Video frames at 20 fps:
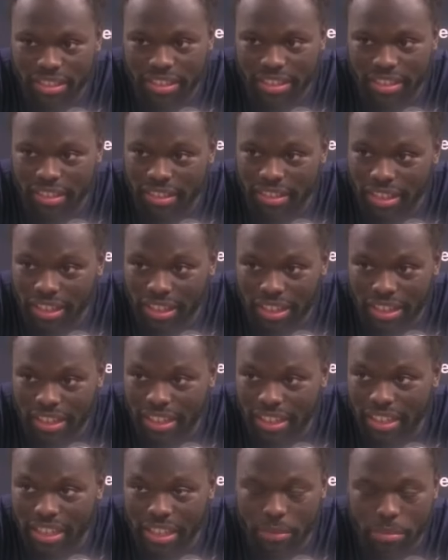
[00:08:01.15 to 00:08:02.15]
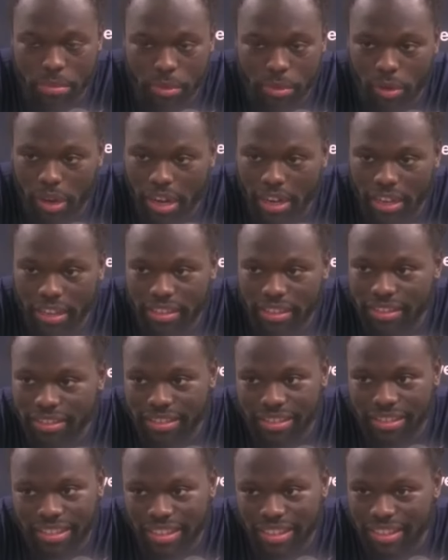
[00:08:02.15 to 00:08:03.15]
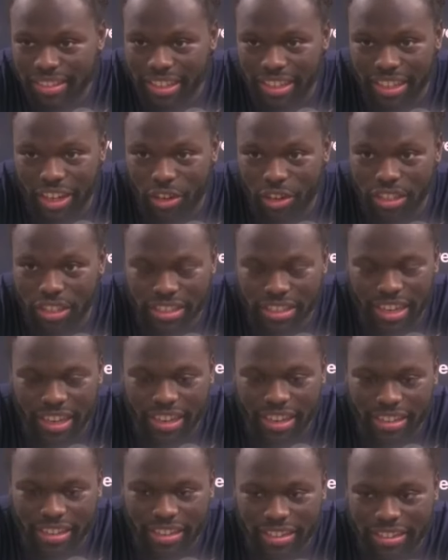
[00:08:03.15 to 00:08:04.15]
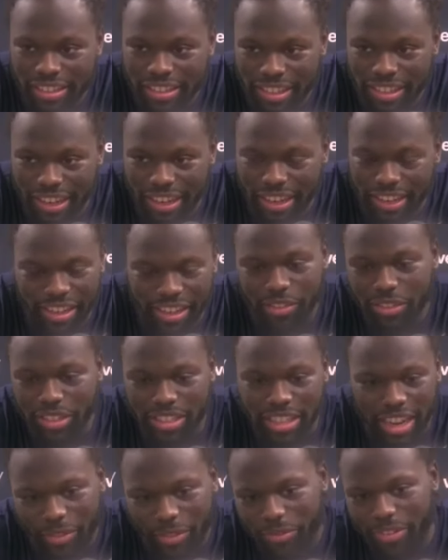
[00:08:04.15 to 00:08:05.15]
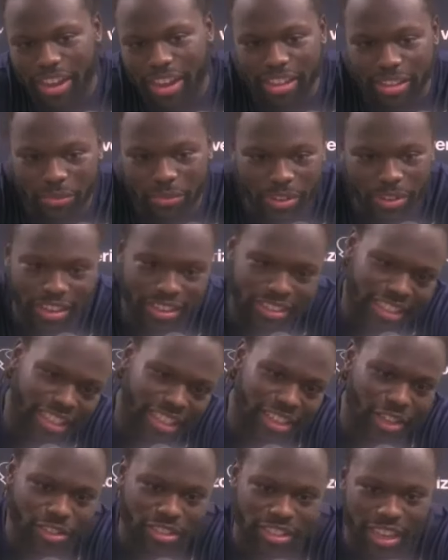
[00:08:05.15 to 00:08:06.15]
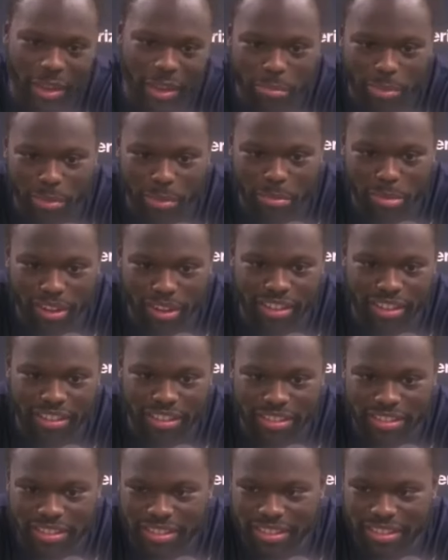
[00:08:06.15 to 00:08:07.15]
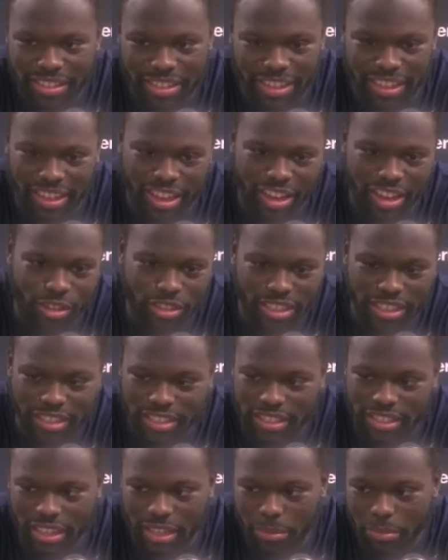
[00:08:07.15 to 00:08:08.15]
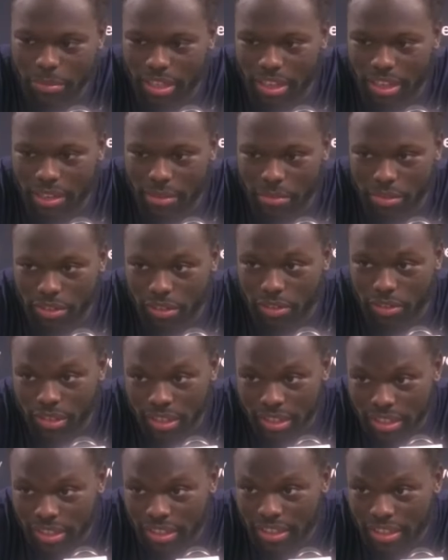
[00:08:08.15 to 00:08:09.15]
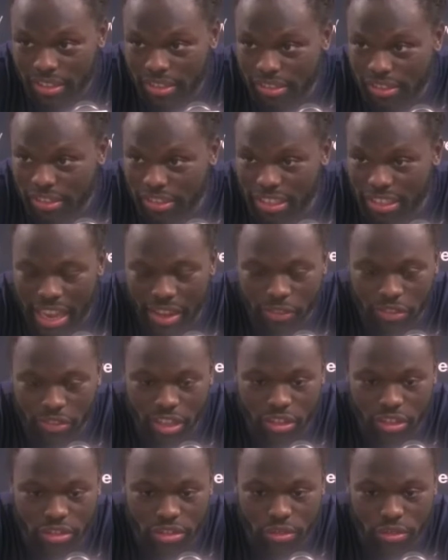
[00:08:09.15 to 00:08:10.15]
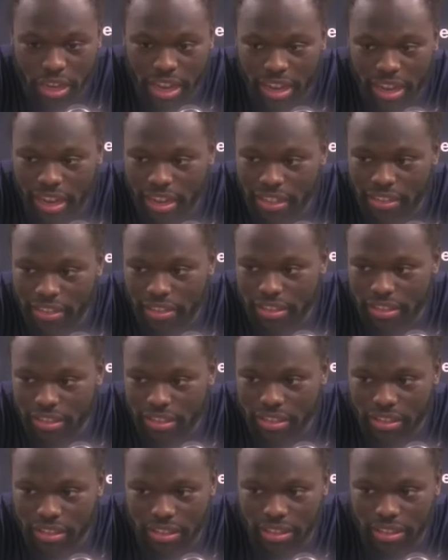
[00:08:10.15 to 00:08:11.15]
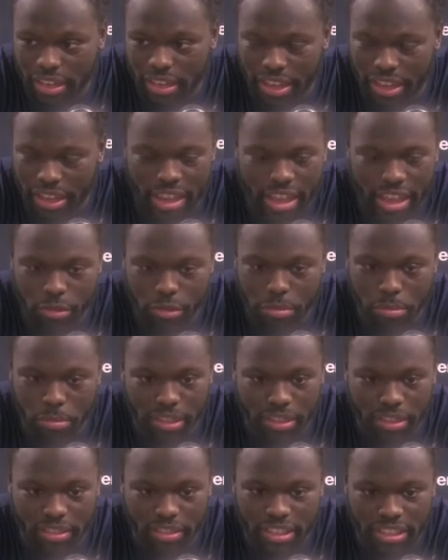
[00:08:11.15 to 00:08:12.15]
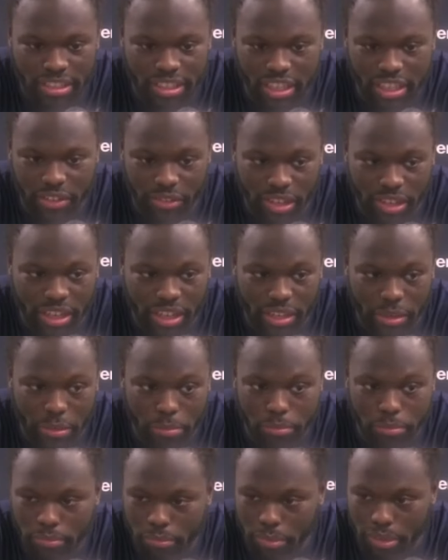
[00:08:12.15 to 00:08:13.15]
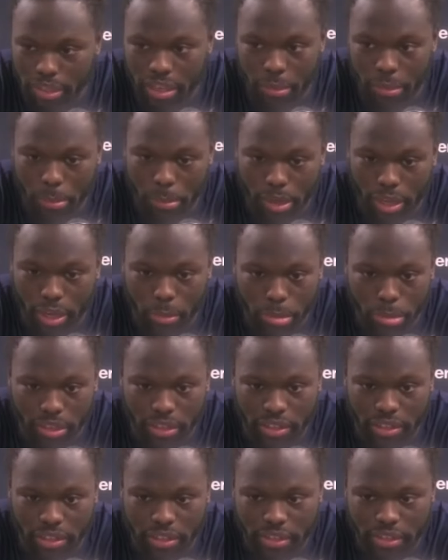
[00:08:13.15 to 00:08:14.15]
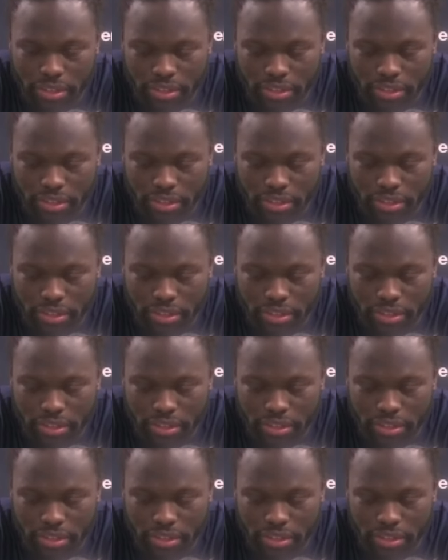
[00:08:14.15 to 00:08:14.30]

and he keeps me right. Dino, he's like Lovie's like a father figure. Dino's like a big brother and a coach at the same time. So just having those two guys, it helps me each and every day to become a better player.